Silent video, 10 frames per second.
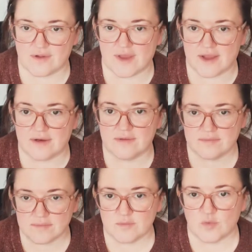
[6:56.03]
that
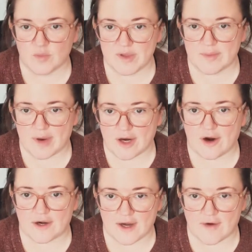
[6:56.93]
will be in my
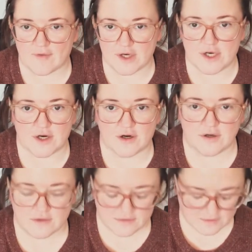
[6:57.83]
garden every year
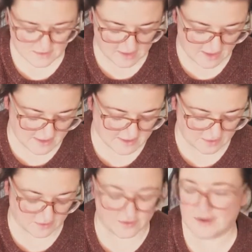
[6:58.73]

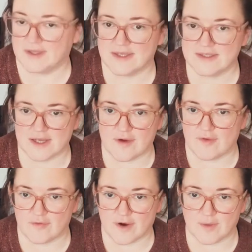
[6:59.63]
until or unless I
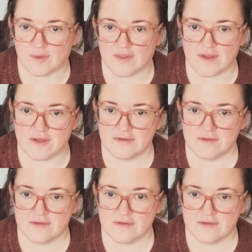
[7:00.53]
ever find one that